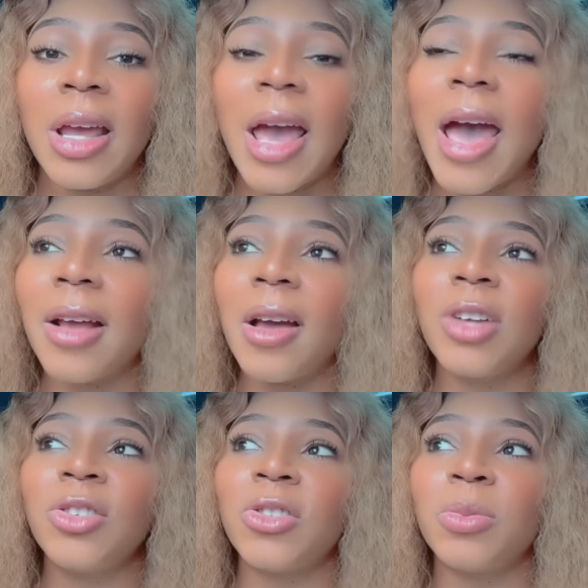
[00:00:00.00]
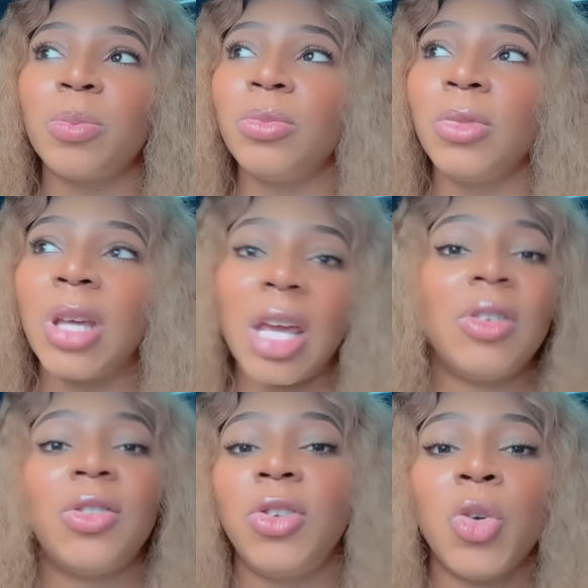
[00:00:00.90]
had God just gave
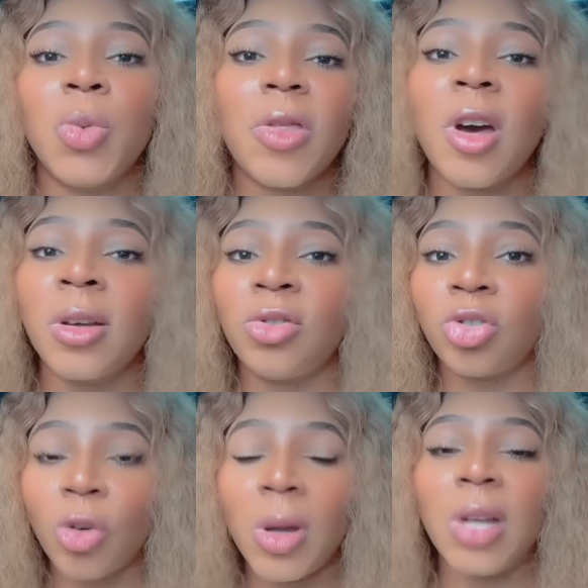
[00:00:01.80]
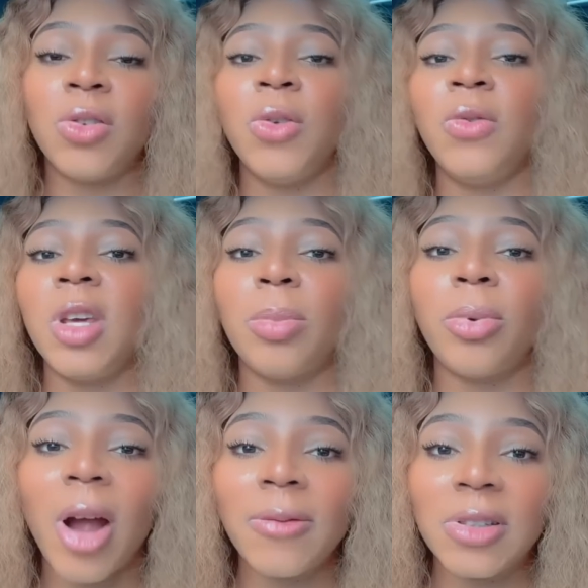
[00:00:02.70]
it to you without showing it to you via
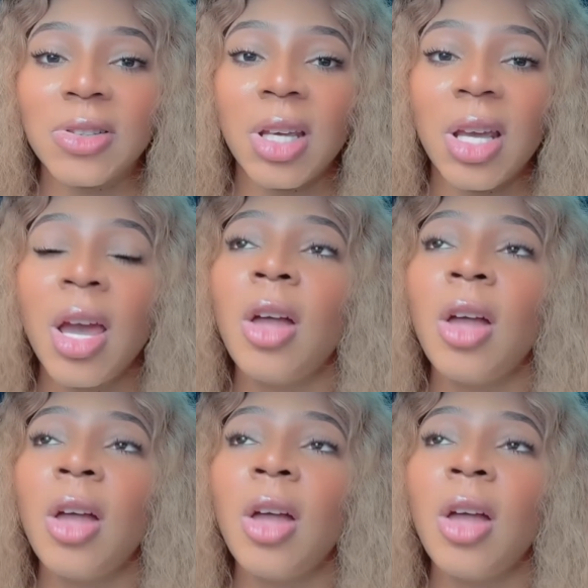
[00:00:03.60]
prophecy.